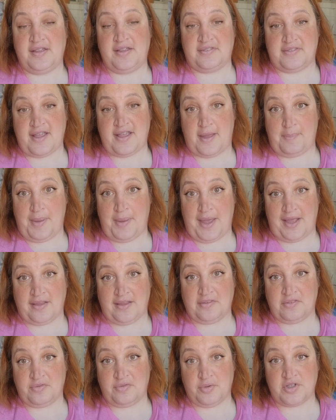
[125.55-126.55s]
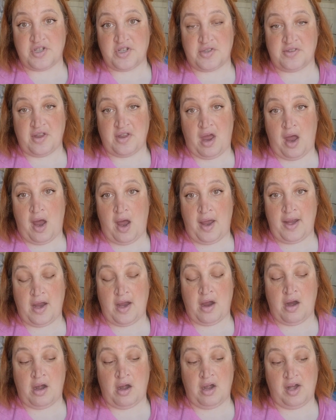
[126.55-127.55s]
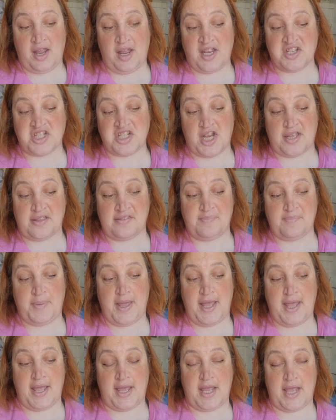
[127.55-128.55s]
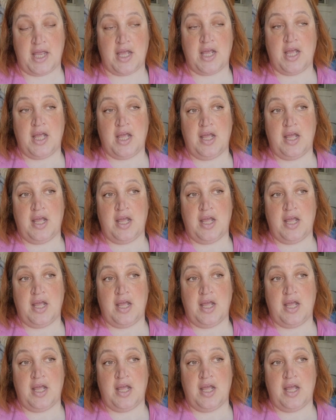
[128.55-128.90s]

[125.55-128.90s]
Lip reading: heat set paints, which is IRHSP.